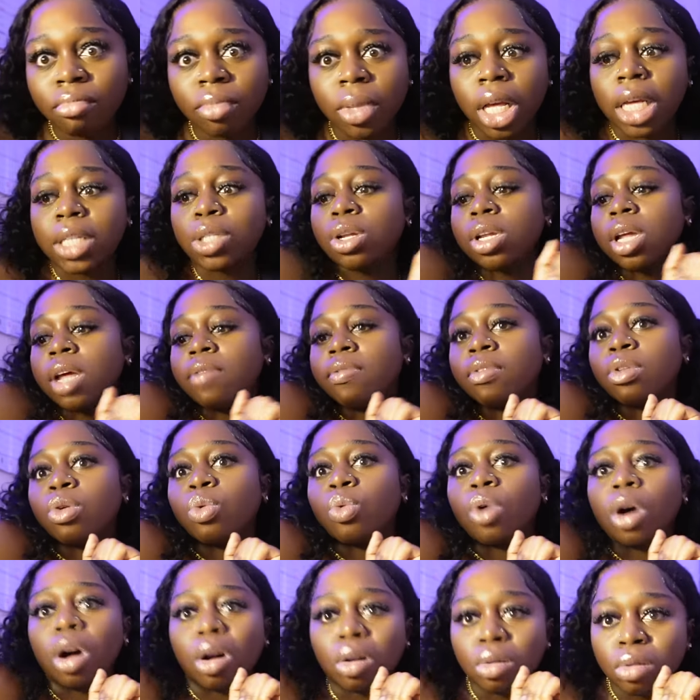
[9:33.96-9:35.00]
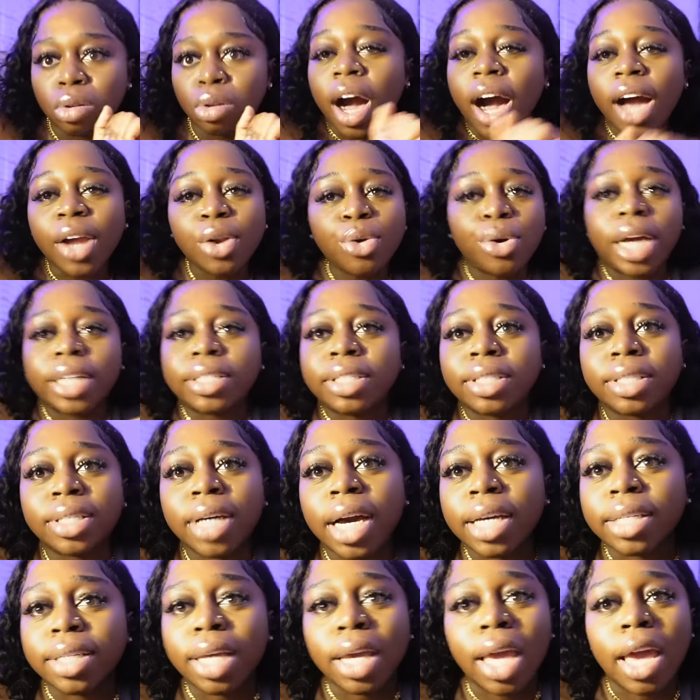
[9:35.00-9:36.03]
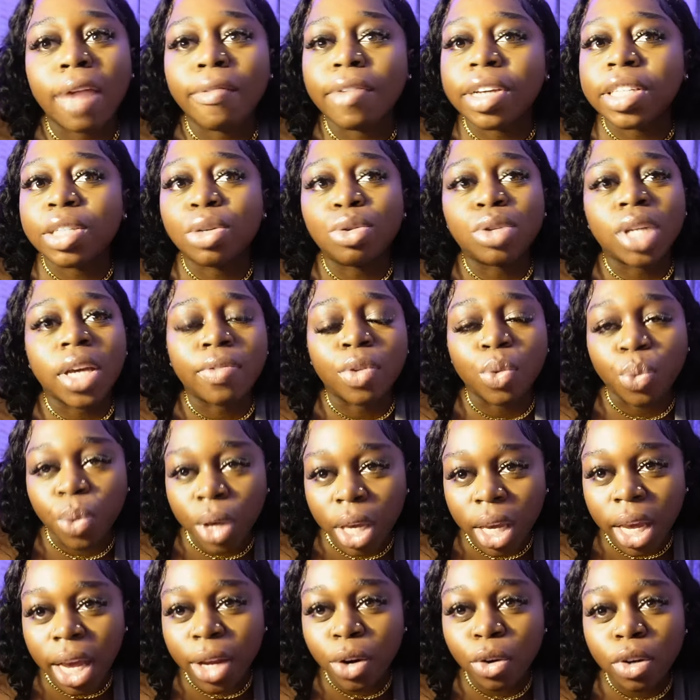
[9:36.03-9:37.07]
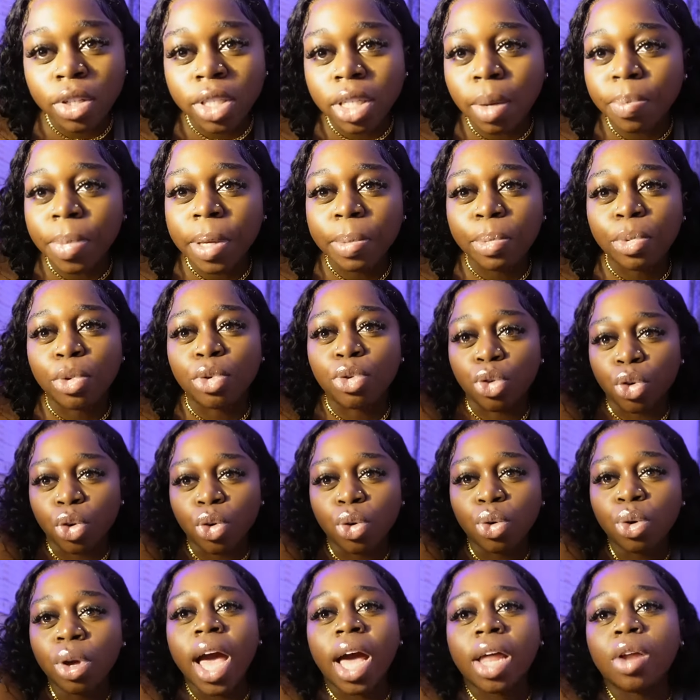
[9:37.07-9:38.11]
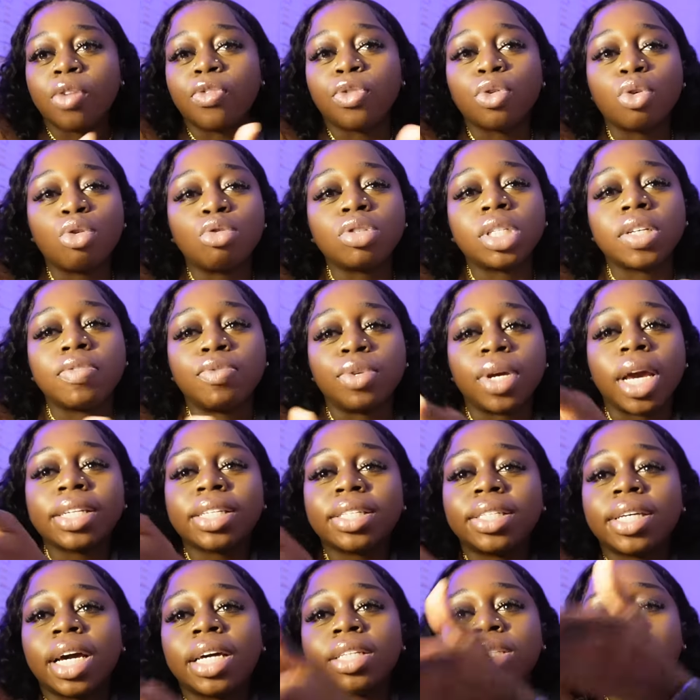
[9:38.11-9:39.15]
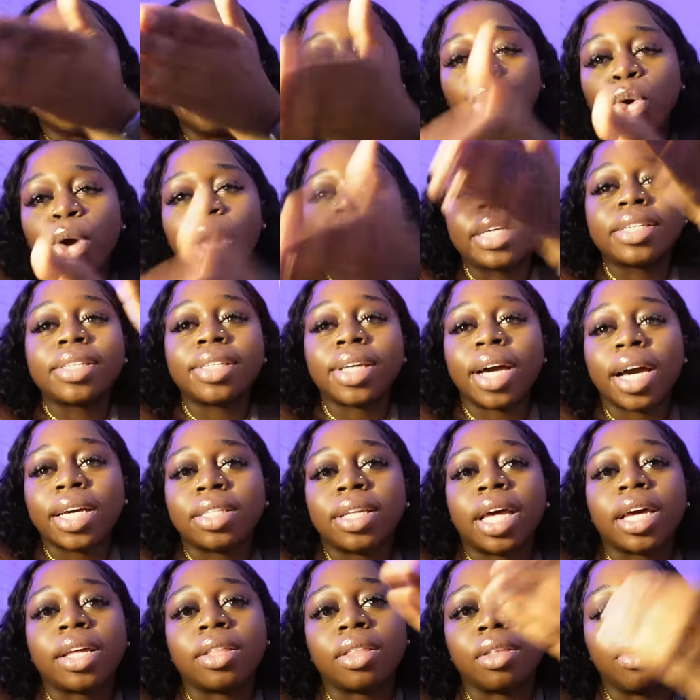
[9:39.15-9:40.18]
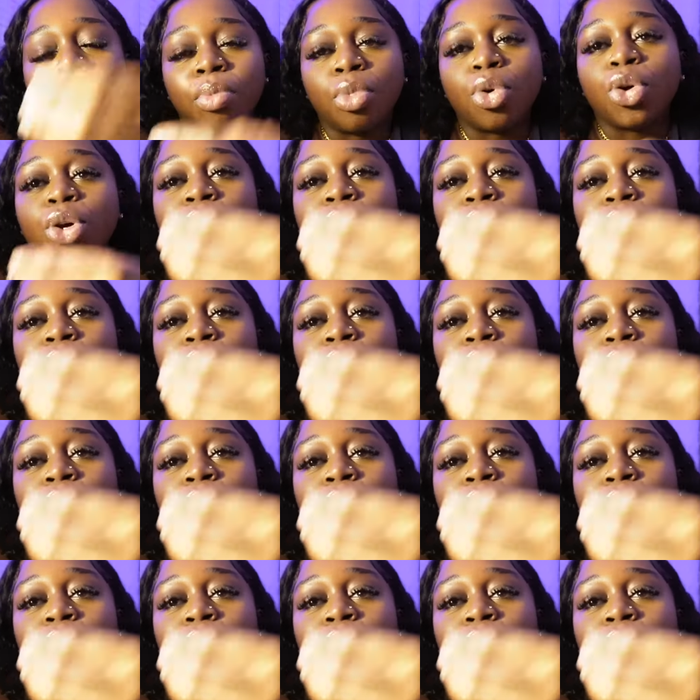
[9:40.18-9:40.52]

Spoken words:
It's not the end of the world. I don't exercise like every single day of the week. I know some people do. And of course, if you exercise, the more you exercise, like the more